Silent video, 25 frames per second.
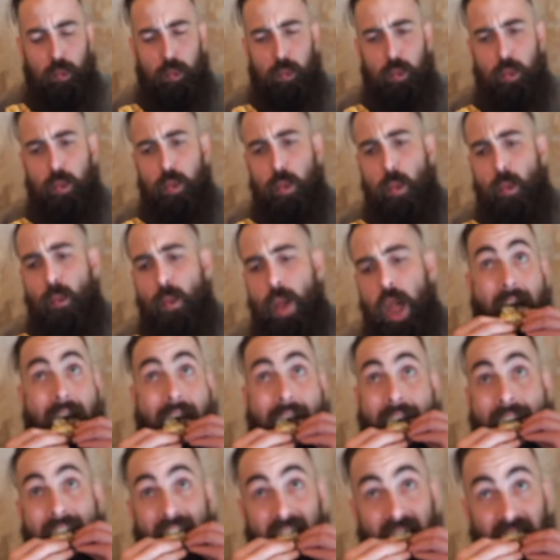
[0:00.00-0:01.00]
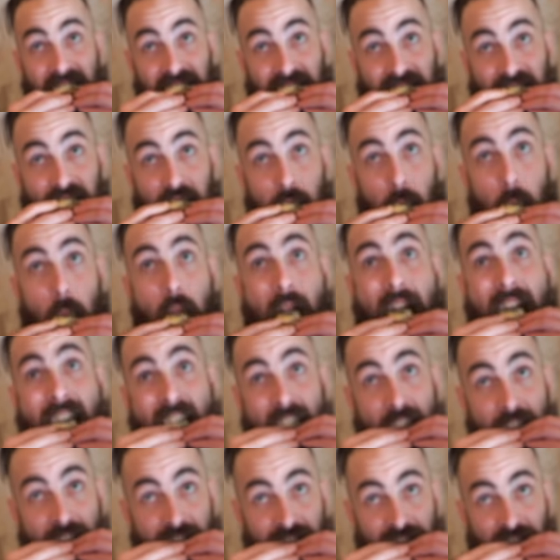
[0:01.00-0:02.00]
But, uh, yeah, the story behind this
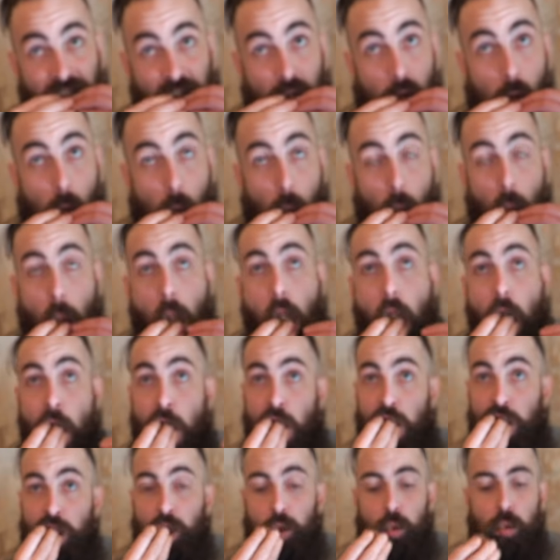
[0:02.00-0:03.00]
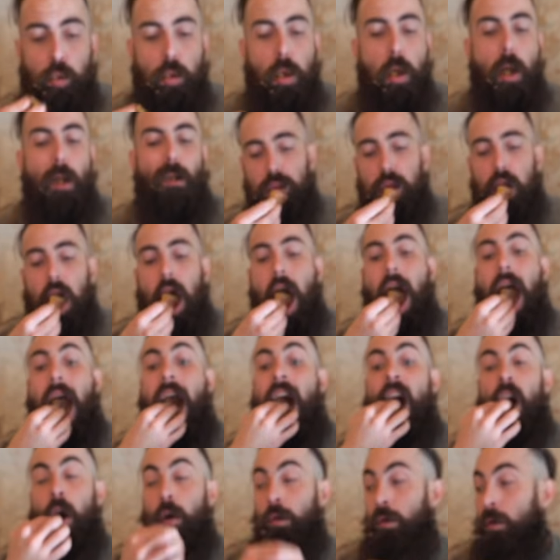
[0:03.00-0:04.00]
is my barber
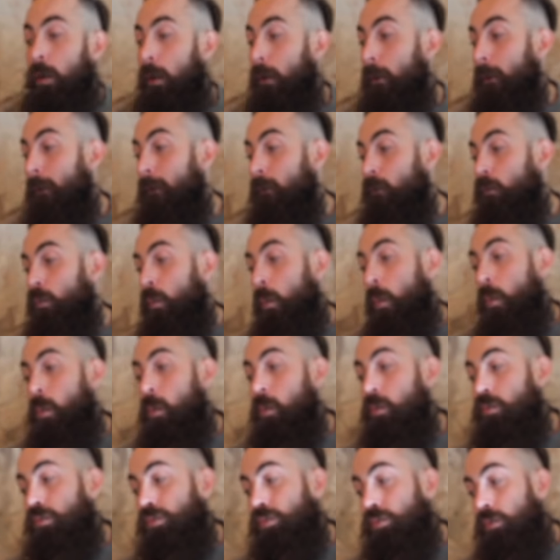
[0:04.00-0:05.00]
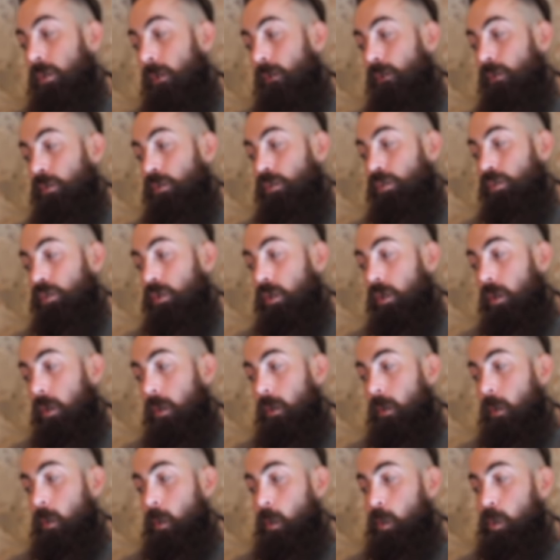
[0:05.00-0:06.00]
told me it was, like, a, a food challenge, right? And I
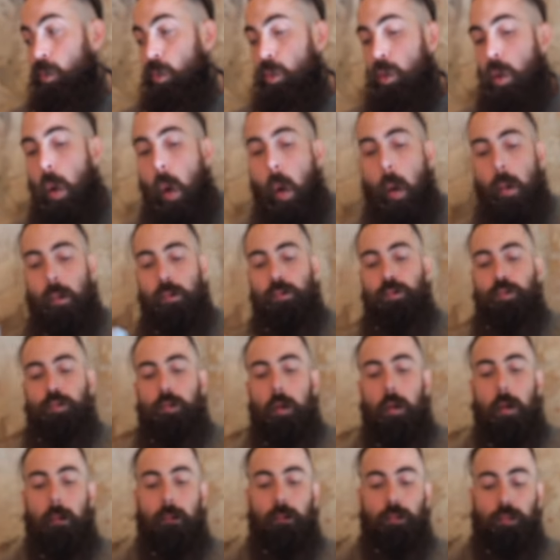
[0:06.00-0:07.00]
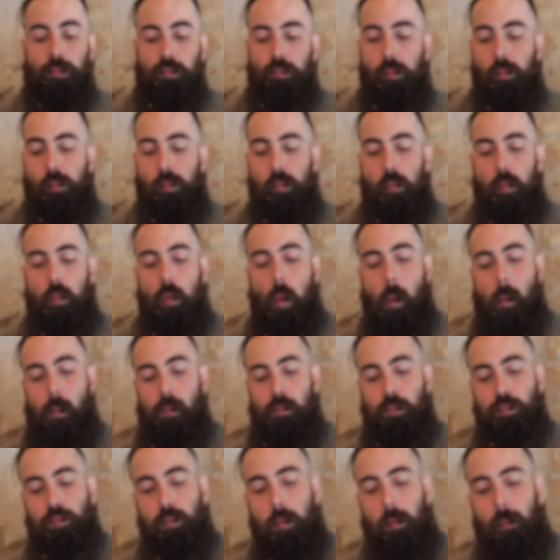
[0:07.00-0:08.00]
went on Instagram and I saw that there were a bunch
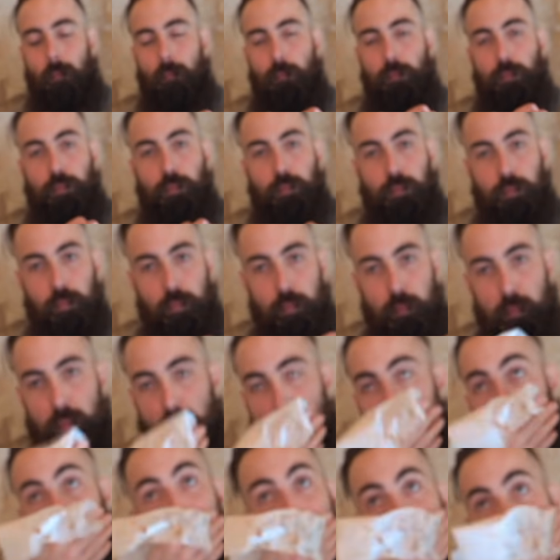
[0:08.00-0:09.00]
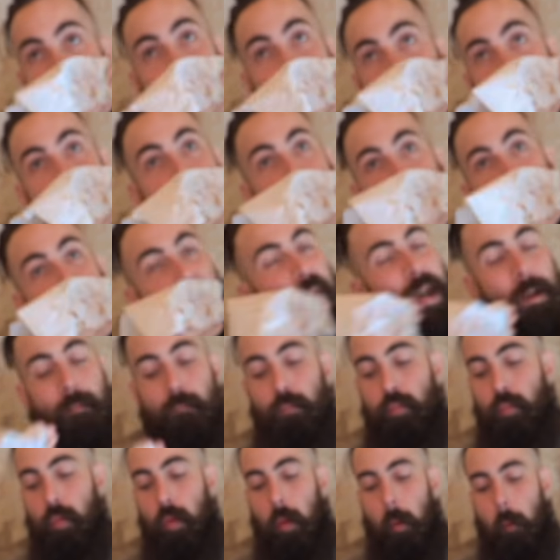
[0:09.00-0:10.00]
of, like, hashtags saying, like, you know, can you beat the challenge
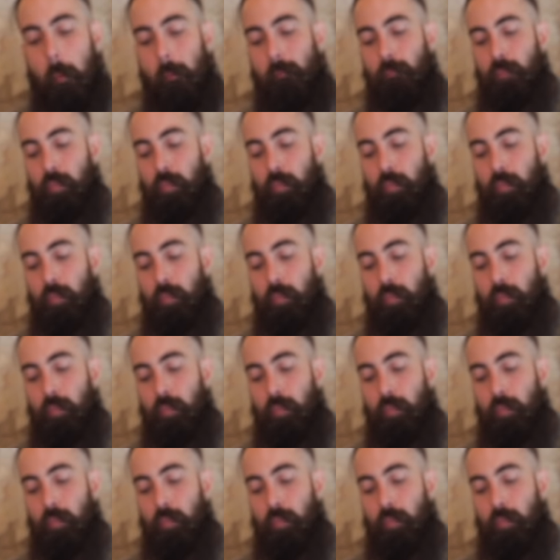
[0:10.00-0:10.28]
and stuff.